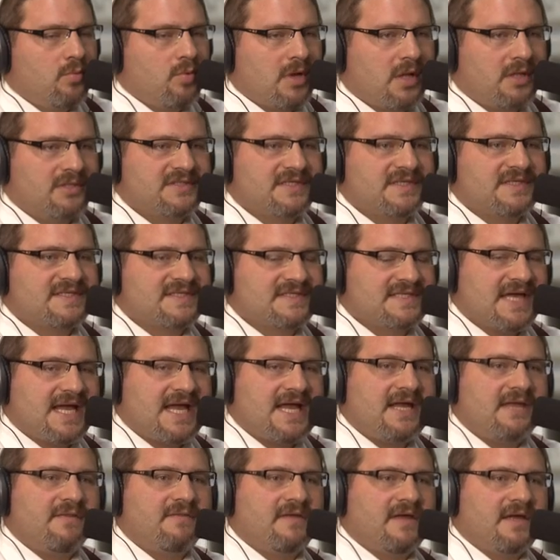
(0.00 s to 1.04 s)
Well, to
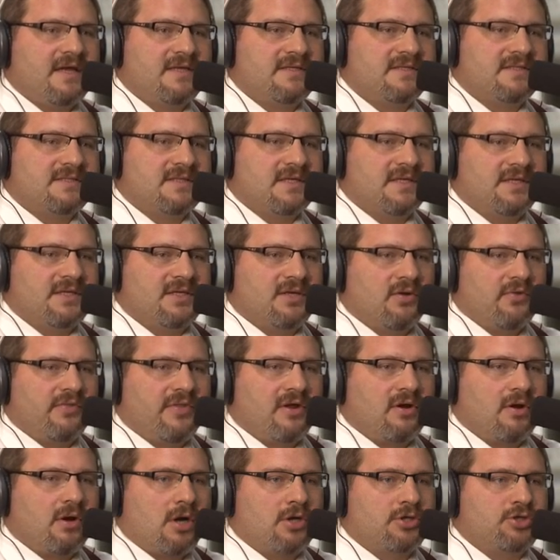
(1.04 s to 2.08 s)
say that, you know,
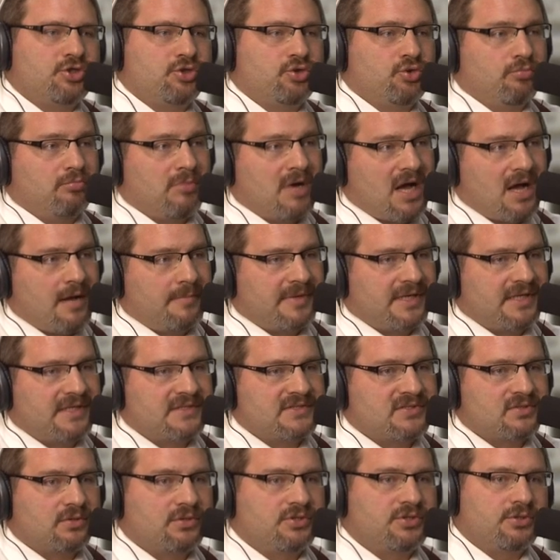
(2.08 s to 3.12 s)
there are two
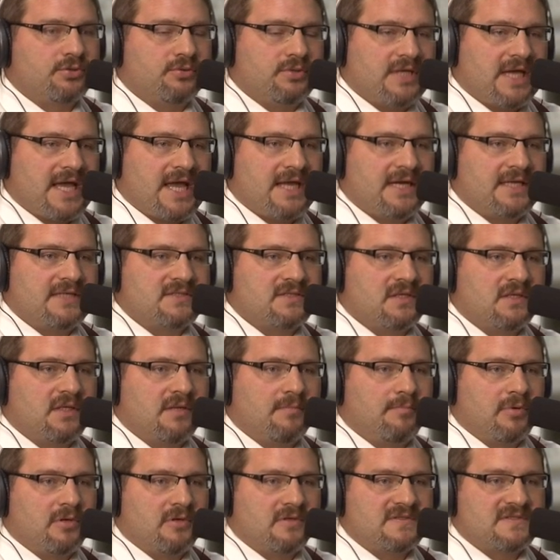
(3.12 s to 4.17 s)
mommies or two daddies on
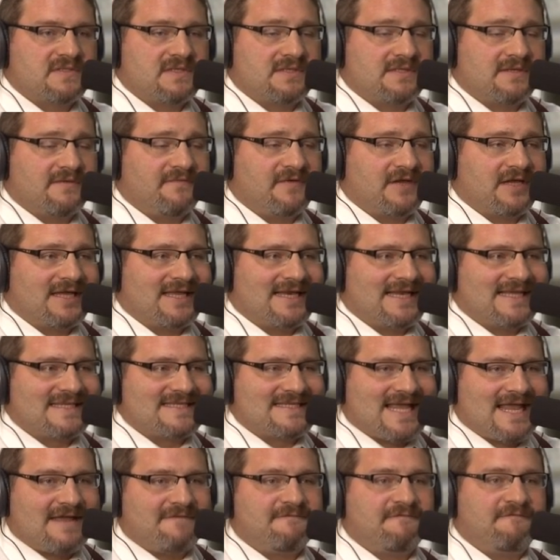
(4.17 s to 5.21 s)
the birth certificate
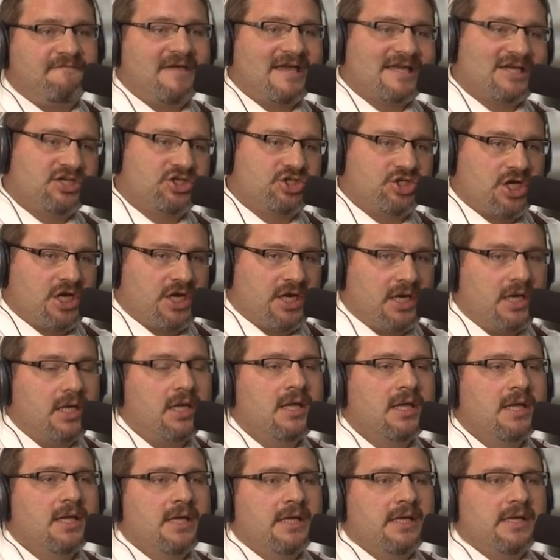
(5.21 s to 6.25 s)
is a fiction
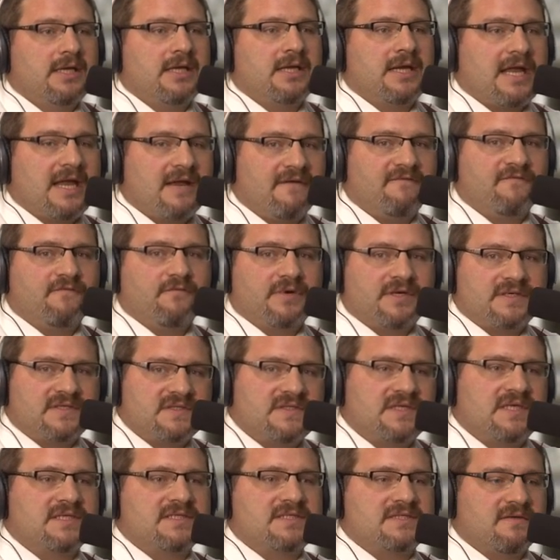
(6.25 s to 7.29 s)
in every
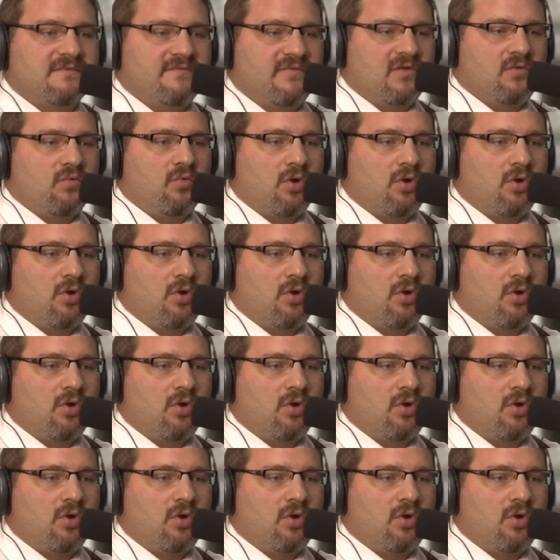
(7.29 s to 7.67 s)
sense of the